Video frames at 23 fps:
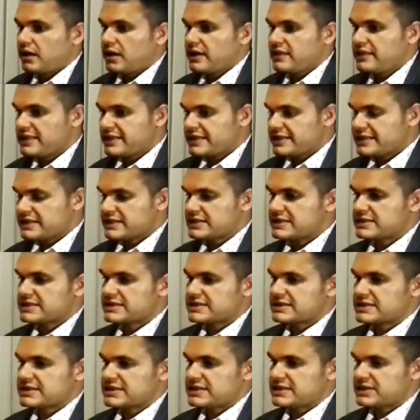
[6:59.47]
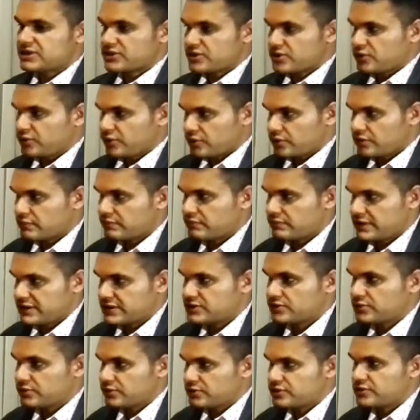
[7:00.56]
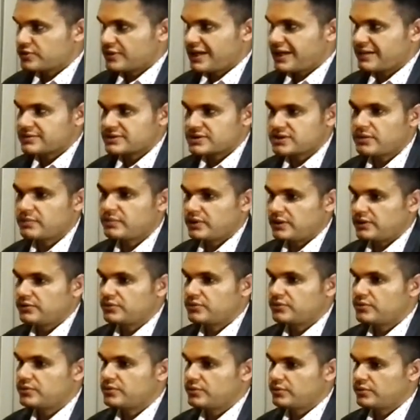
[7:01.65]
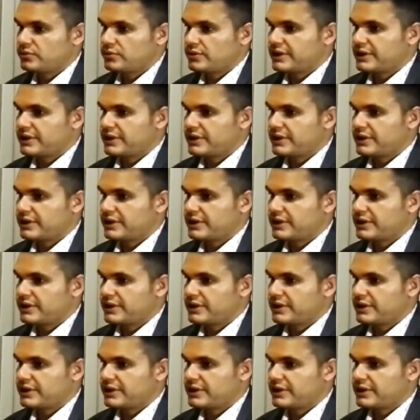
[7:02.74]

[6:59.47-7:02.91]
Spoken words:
I think it's good. It's good to have someone who